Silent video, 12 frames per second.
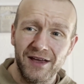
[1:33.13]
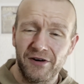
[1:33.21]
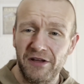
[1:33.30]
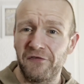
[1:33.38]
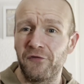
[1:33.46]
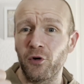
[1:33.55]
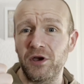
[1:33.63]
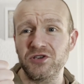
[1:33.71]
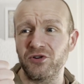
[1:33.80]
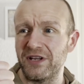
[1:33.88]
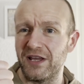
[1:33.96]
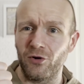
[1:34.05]
Right, focus
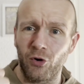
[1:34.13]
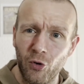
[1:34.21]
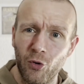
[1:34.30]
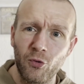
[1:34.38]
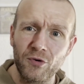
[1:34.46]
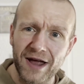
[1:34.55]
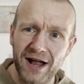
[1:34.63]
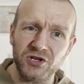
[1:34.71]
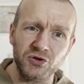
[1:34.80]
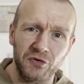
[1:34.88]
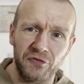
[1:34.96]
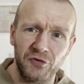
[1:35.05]
on eating whole
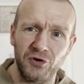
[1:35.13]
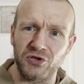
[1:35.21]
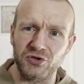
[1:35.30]
natural food,